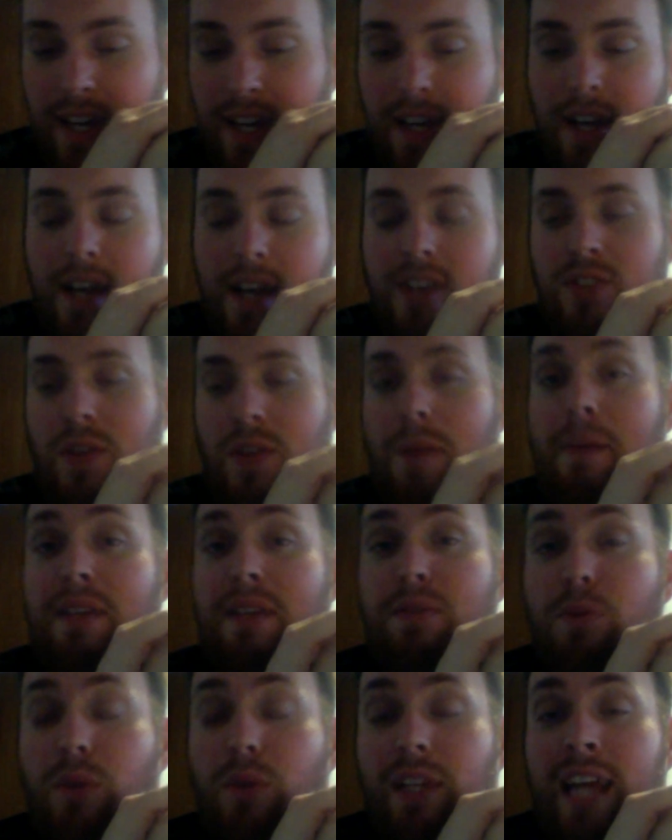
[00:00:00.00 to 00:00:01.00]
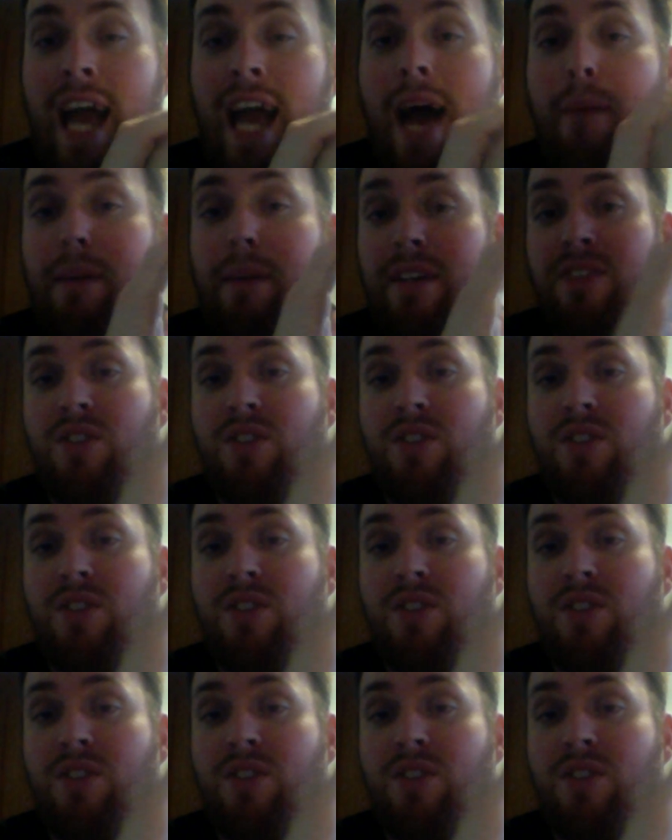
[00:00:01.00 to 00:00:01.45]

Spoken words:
So that makes me really happy.